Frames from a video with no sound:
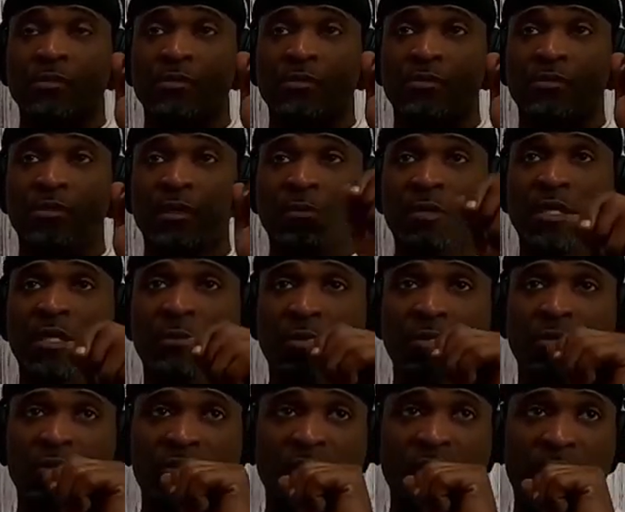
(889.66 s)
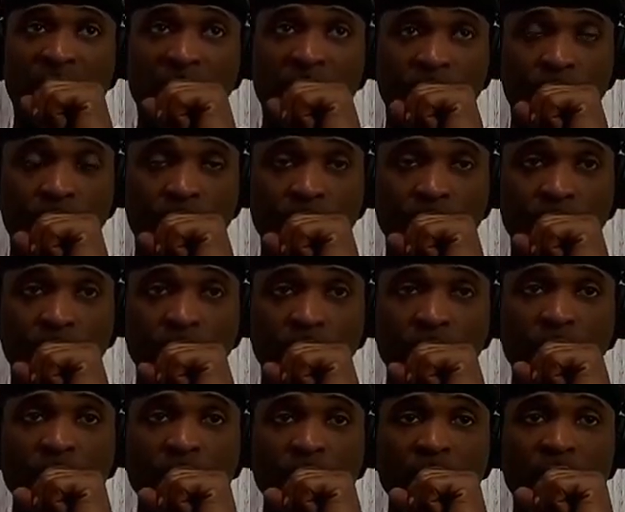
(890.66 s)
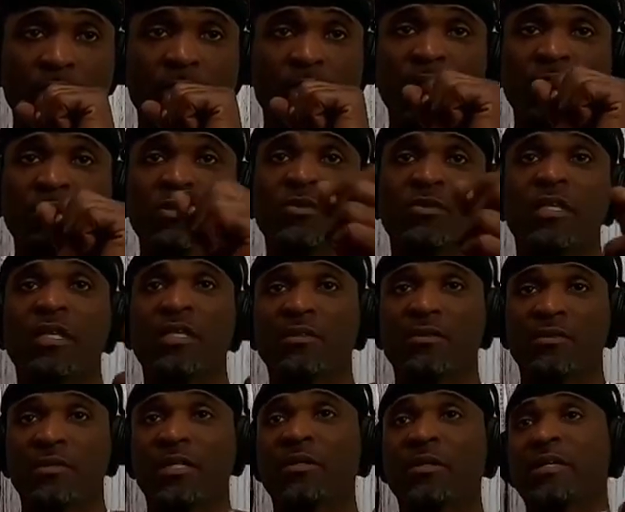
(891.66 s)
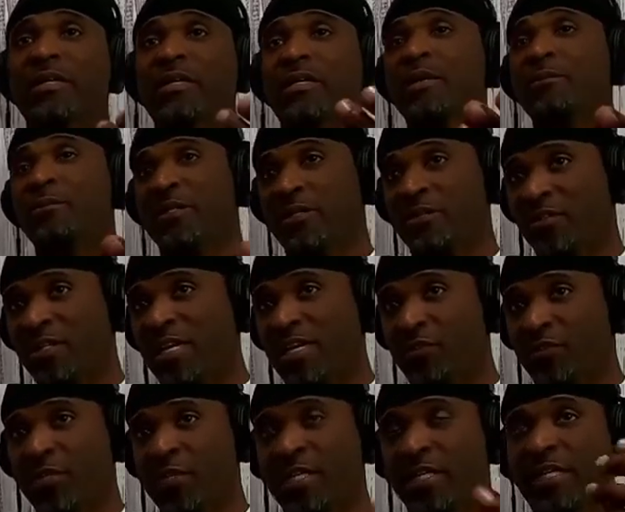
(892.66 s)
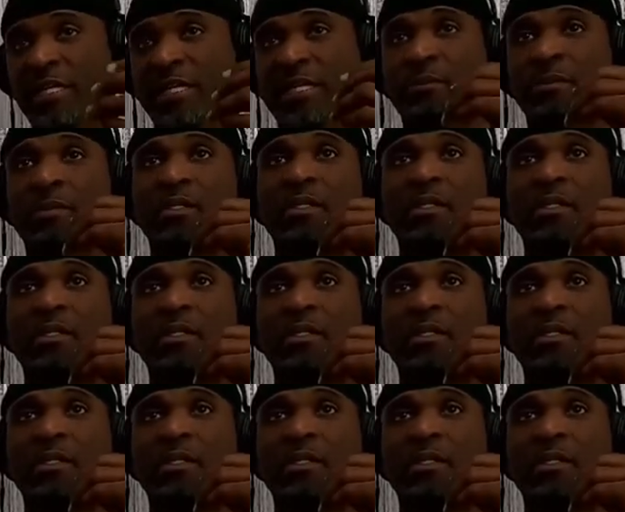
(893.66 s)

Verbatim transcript: Jim Harbaugh said, well, 2000, they, they cut me after training camp.